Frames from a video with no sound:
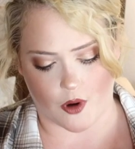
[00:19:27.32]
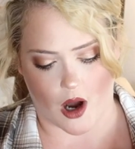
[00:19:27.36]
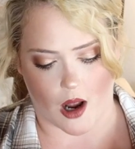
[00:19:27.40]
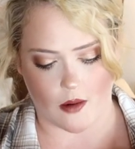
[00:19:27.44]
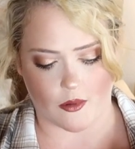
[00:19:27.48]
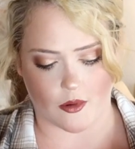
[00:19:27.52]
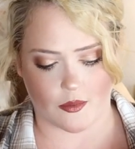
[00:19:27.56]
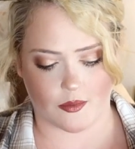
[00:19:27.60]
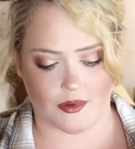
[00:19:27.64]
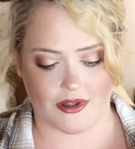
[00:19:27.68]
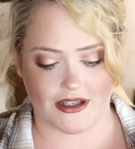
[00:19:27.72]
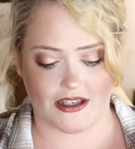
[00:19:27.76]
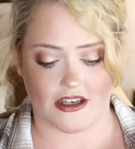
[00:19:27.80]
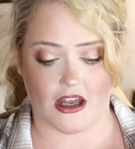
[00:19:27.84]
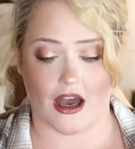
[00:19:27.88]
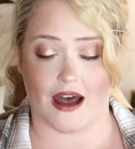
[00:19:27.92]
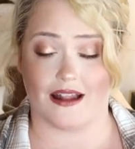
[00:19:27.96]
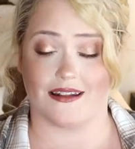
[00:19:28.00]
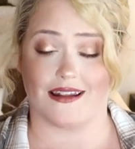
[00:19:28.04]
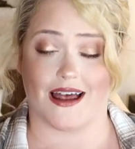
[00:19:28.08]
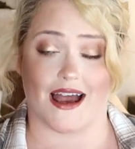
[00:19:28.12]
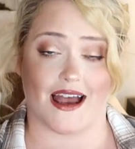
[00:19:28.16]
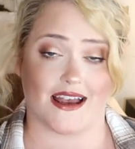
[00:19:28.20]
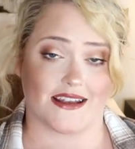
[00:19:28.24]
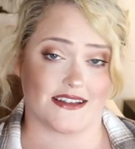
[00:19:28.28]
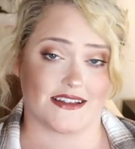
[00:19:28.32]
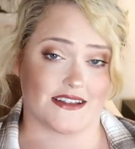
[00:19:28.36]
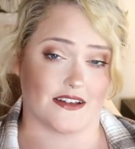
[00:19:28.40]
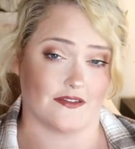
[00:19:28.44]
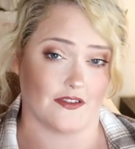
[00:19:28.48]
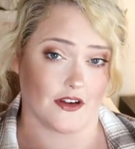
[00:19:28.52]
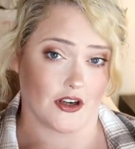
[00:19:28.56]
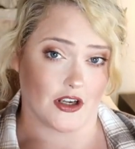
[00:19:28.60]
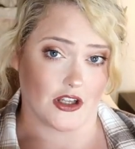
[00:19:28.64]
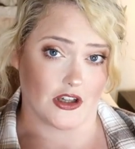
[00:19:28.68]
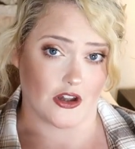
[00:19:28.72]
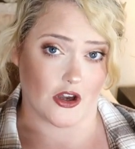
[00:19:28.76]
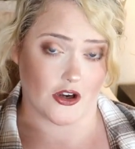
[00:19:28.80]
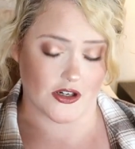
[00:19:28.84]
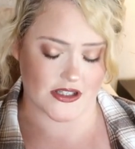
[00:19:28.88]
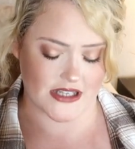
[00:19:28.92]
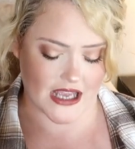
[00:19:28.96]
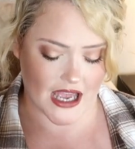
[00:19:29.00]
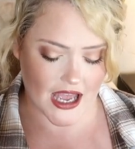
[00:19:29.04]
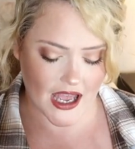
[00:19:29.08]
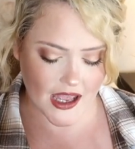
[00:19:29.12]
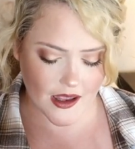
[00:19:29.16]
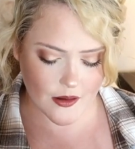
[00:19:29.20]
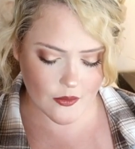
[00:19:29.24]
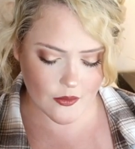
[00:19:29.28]
probably not last a very long
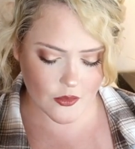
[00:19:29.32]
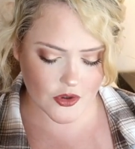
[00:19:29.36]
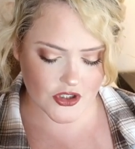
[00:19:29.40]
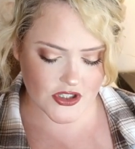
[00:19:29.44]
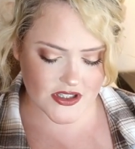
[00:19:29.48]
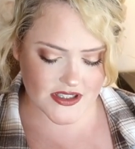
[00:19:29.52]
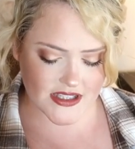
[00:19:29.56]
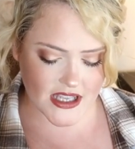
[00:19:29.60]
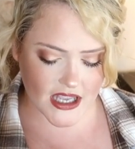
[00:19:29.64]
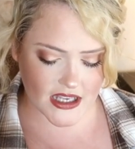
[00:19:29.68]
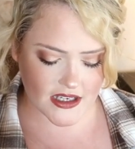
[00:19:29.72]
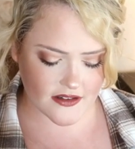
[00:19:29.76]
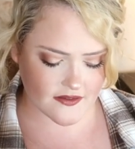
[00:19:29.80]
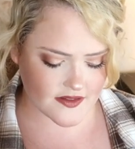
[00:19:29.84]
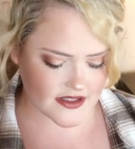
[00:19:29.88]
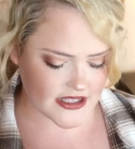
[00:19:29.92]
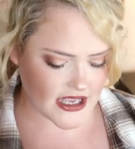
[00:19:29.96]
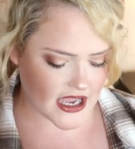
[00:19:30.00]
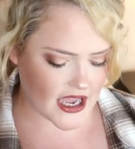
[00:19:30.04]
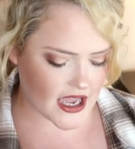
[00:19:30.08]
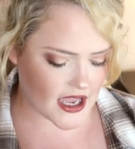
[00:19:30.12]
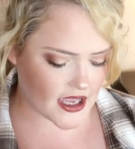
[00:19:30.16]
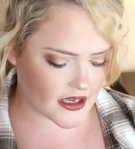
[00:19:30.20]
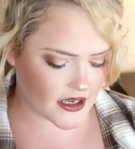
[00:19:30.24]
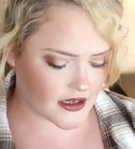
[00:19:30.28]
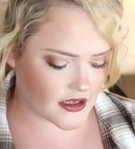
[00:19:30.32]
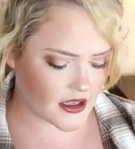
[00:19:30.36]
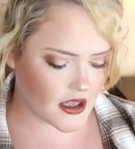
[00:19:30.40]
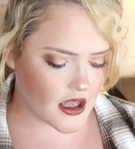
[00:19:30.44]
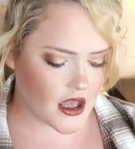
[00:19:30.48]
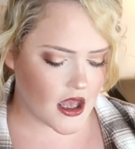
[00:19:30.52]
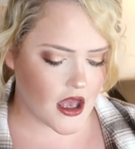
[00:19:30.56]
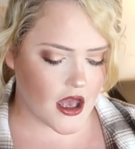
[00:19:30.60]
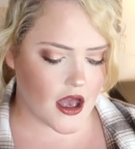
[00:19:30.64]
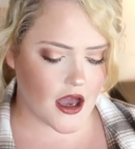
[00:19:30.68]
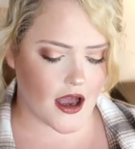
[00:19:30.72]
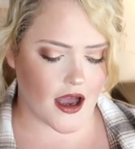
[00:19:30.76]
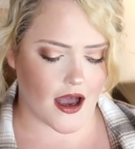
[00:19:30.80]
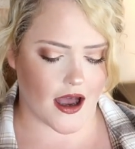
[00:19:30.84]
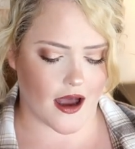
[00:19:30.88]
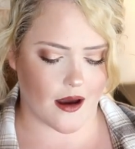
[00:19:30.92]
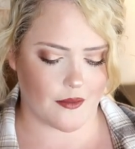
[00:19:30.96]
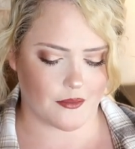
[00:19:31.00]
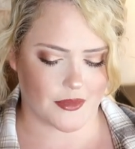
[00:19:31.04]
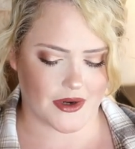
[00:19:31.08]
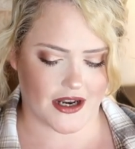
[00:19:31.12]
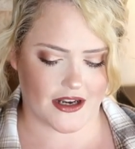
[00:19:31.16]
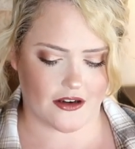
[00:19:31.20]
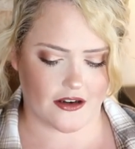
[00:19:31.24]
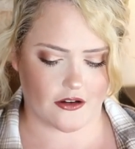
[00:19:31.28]
time, which is kind of sad,
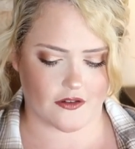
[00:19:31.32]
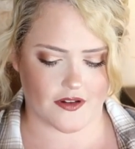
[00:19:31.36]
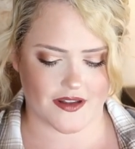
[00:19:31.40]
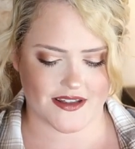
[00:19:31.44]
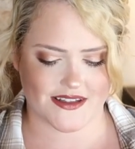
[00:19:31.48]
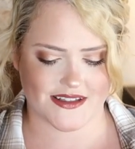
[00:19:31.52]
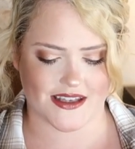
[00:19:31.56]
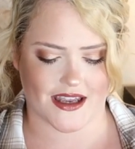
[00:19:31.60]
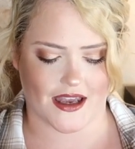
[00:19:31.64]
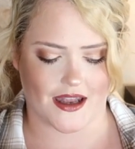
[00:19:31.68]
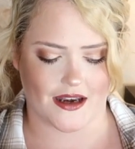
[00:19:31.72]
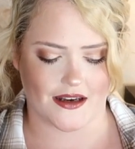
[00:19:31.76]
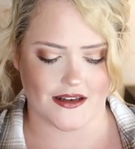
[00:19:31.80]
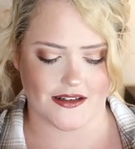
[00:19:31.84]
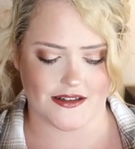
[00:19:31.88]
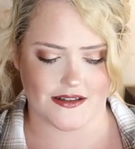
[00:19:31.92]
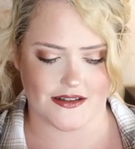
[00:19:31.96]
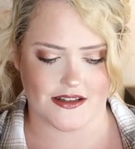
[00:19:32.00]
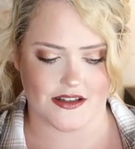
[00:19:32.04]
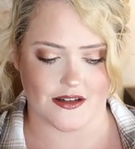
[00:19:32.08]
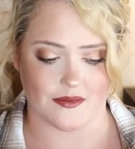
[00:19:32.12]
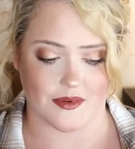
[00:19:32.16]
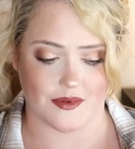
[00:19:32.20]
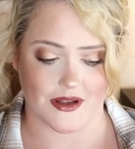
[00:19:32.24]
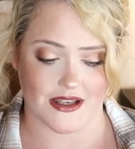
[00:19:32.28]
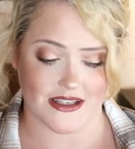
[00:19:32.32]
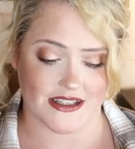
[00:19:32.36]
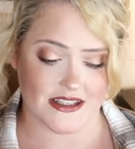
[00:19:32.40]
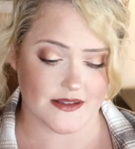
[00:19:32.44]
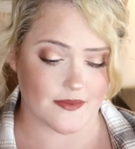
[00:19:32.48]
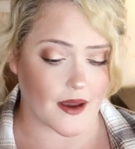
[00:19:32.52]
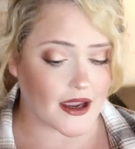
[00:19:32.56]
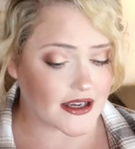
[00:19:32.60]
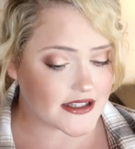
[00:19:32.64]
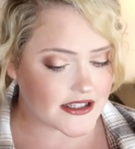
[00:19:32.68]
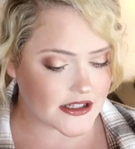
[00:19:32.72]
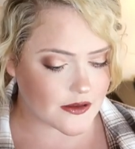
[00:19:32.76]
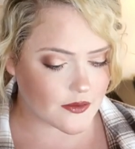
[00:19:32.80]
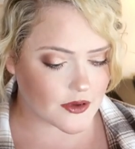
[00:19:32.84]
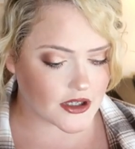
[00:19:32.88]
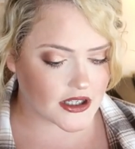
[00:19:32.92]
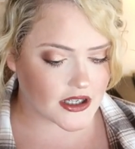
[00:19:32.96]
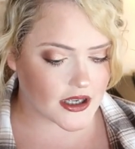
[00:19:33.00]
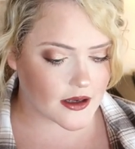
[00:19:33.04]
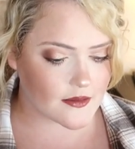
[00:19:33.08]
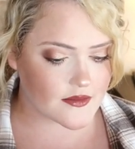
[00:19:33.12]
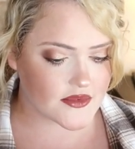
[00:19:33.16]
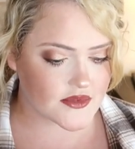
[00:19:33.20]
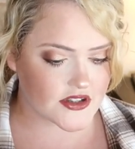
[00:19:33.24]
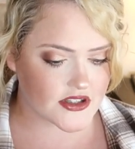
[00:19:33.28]
but I know that's kind of to be expected when it
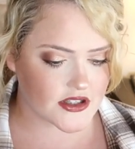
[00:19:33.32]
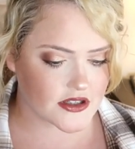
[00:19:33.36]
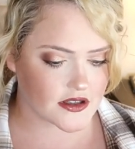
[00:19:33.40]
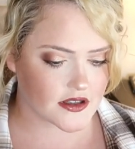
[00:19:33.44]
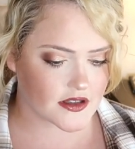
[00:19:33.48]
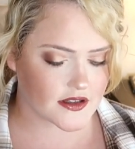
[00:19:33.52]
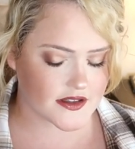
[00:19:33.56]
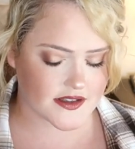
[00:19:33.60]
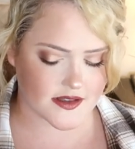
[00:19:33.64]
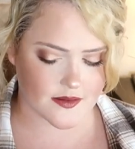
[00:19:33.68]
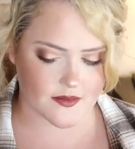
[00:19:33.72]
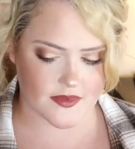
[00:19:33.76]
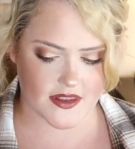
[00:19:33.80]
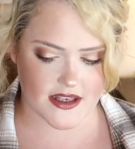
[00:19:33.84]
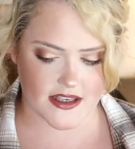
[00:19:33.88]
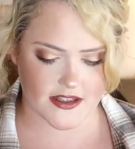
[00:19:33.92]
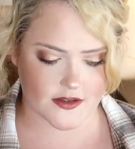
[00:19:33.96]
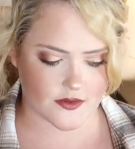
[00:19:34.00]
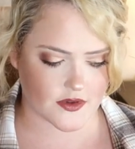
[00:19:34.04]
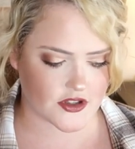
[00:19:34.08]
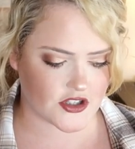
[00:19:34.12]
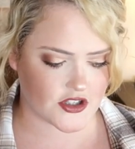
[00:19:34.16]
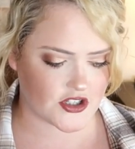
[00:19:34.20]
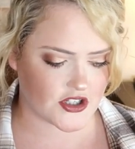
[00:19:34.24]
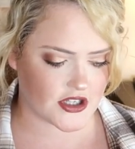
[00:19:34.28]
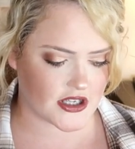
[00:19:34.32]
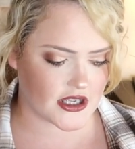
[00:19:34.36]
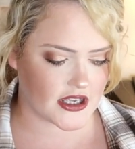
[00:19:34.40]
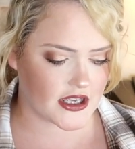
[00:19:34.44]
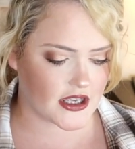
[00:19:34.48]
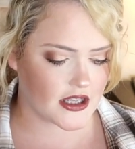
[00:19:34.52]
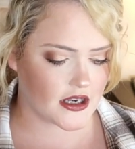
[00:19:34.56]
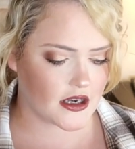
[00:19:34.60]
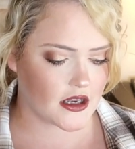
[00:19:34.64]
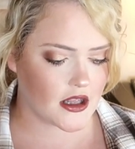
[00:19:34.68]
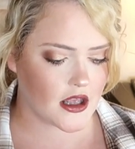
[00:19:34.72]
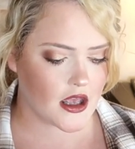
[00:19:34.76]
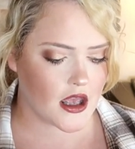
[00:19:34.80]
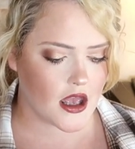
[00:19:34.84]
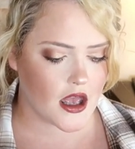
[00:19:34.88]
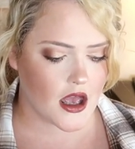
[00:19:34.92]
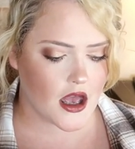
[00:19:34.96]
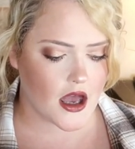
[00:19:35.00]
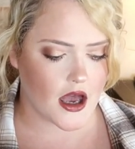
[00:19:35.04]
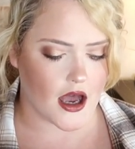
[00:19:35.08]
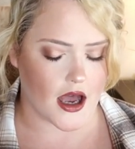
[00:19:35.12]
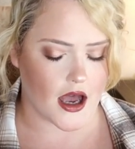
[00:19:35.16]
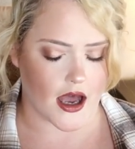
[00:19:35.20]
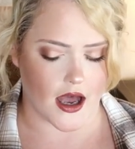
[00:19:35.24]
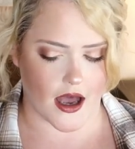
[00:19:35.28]
comes to some things with Shein,
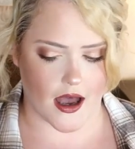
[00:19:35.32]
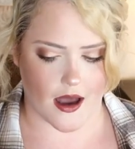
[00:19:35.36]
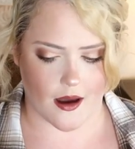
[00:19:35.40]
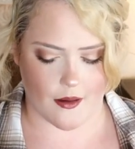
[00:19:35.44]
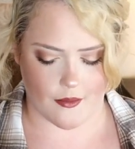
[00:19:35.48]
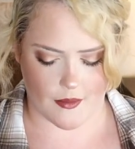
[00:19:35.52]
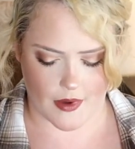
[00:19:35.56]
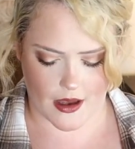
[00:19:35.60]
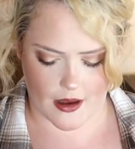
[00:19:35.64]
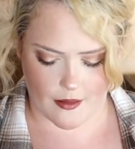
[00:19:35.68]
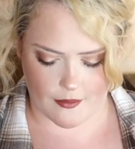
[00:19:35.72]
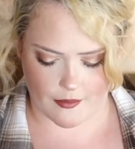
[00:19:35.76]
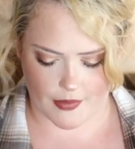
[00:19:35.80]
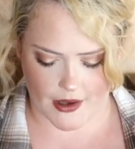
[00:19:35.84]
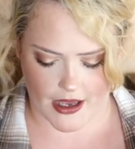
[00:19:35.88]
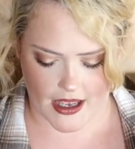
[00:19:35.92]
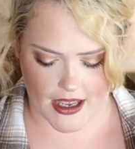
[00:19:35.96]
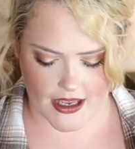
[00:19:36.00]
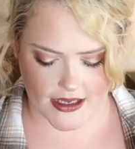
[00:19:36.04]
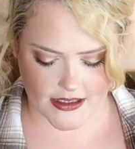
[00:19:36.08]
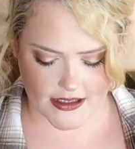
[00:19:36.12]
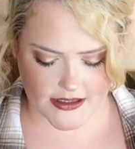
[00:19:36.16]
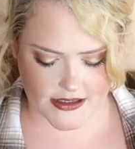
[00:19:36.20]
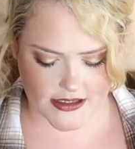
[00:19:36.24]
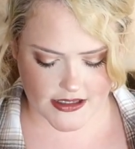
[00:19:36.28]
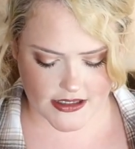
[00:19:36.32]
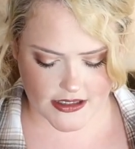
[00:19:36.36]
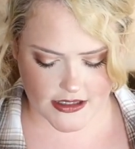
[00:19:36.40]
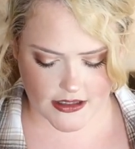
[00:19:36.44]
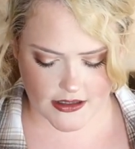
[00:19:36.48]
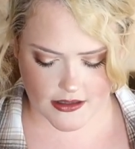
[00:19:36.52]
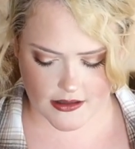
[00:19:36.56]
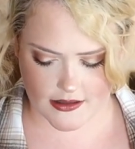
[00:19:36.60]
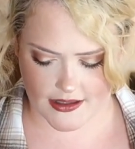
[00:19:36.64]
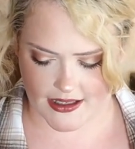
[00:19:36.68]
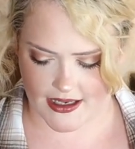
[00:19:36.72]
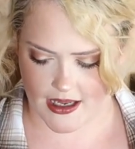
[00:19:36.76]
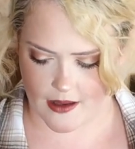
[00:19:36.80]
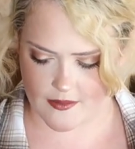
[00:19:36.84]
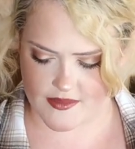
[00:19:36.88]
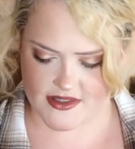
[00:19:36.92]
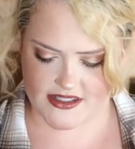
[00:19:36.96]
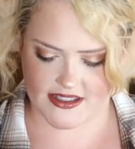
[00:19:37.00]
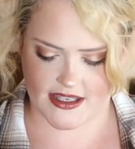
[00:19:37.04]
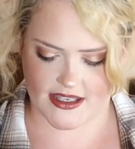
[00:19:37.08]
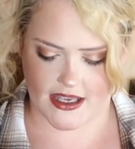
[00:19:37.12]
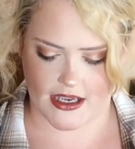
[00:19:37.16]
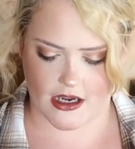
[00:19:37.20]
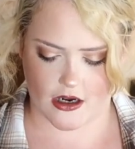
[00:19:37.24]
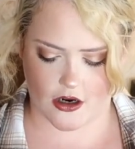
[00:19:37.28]
but Like, I'm
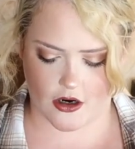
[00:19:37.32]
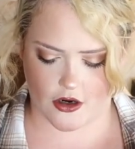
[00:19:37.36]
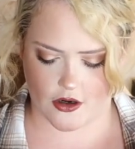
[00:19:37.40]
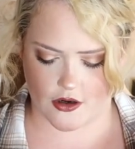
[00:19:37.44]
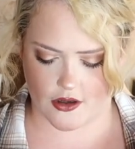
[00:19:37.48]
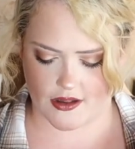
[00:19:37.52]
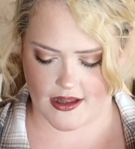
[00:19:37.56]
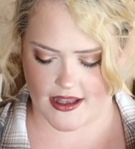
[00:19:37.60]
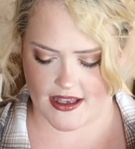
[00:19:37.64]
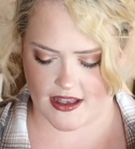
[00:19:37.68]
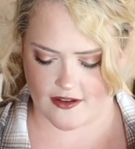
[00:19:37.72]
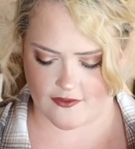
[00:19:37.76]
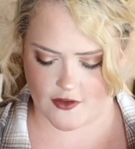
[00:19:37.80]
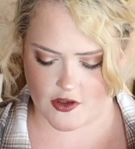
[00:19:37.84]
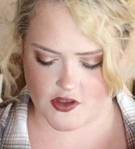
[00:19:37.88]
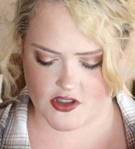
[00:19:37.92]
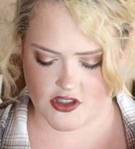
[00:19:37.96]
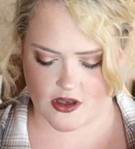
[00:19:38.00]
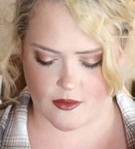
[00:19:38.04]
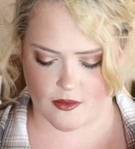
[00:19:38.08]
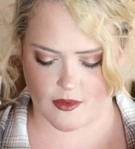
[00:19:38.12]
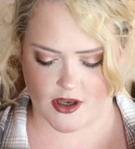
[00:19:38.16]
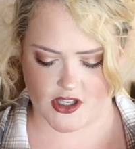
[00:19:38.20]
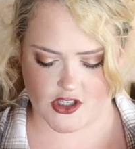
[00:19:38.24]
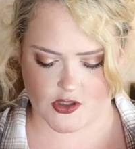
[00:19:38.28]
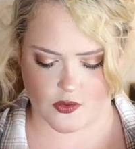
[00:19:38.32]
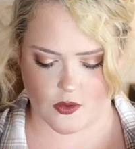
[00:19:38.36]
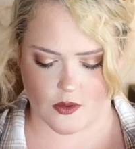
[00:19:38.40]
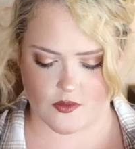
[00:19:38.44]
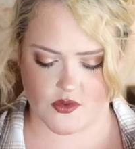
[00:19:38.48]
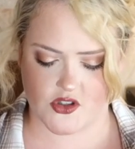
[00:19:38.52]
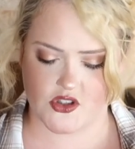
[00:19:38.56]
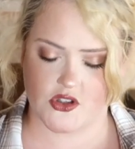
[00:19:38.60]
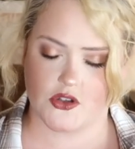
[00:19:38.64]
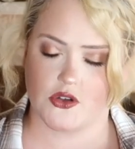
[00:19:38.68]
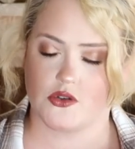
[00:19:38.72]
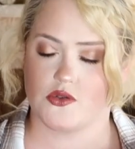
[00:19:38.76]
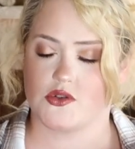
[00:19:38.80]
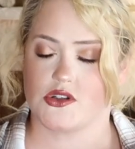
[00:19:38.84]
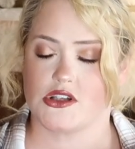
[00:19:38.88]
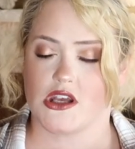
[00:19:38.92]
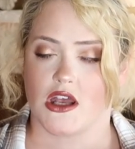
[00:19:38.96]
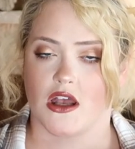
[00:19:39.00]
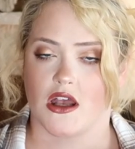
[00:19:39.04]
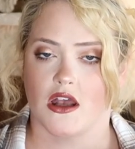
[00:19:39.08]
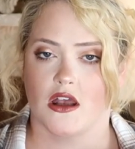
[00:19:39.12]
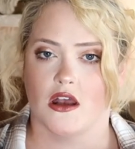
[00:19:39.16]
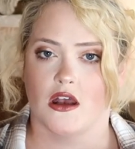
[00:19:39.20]
scared. Like, if you saw my swimsuit